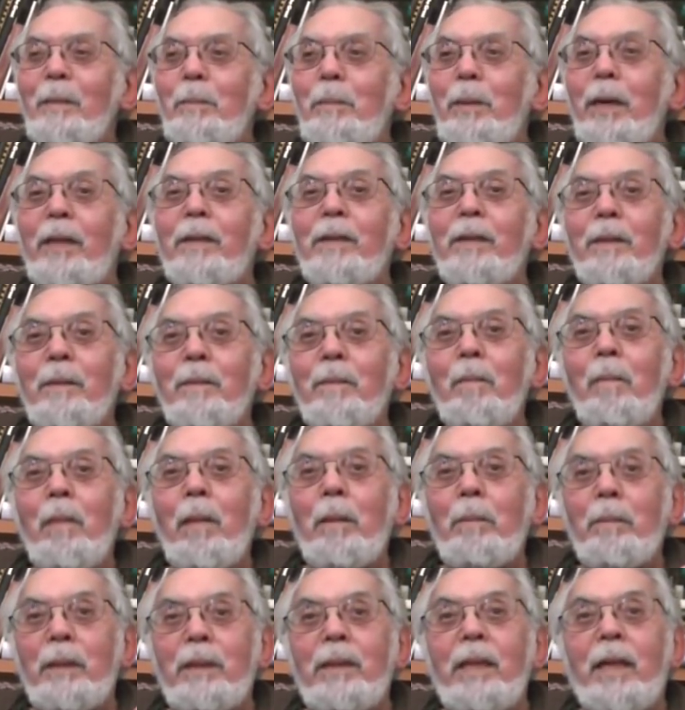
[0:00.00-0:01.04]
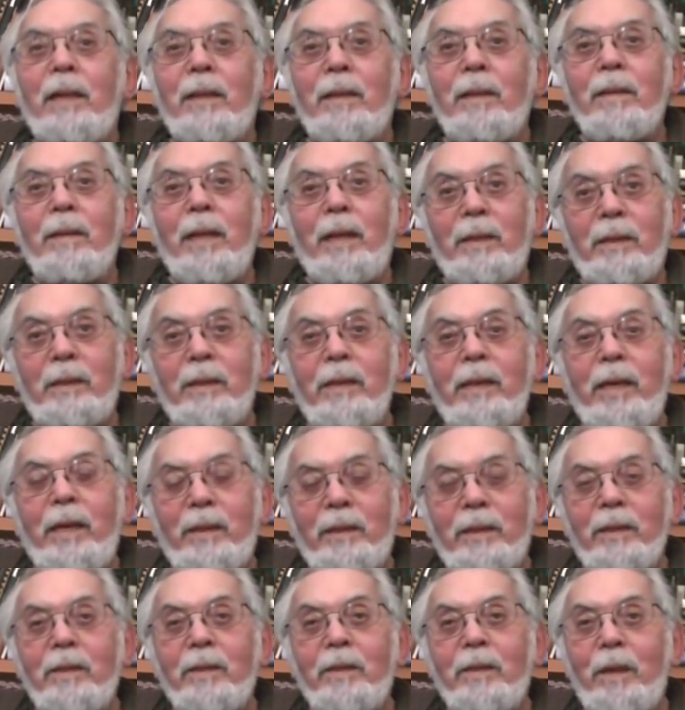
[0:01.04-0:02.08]
but that's the
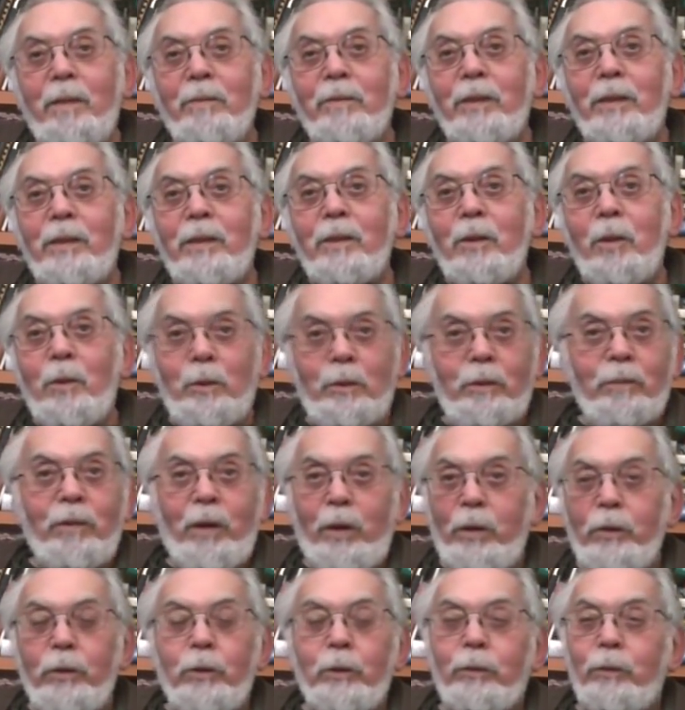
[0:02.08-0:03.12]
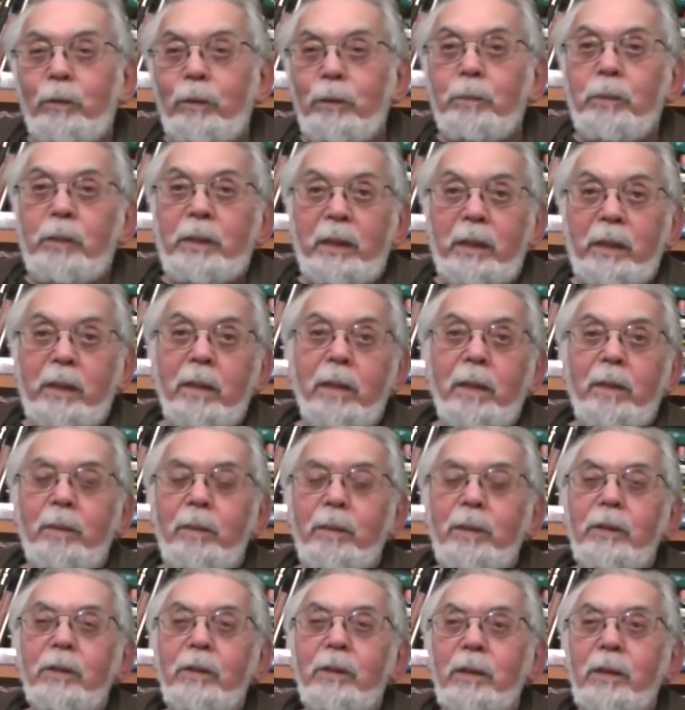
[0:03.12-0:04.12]
essence of it. So it's very useful, particularly when